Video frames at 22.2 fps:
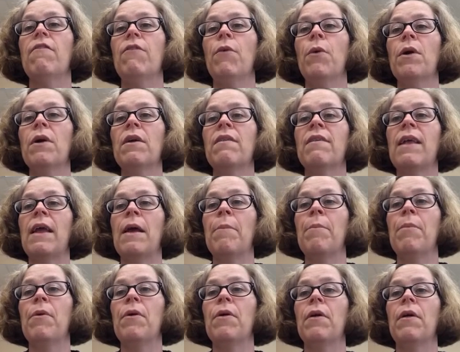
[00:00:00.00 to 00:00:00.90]
For
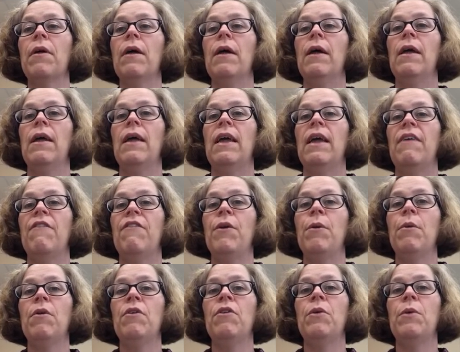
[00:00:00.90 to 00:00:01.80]
example,
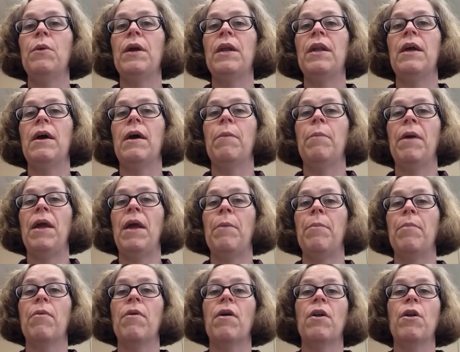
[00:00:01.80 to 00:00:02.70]
if you were doing a
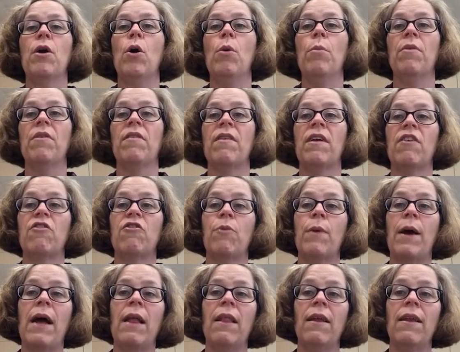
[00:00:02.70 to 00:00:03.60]
paper on
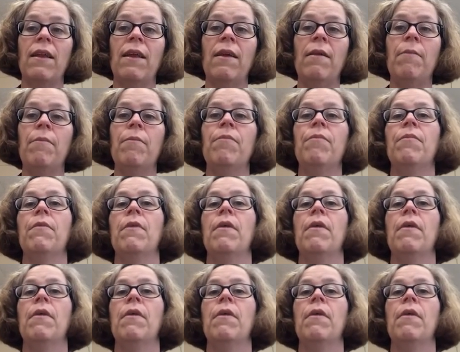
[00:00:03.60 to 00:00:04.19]
homosexuality,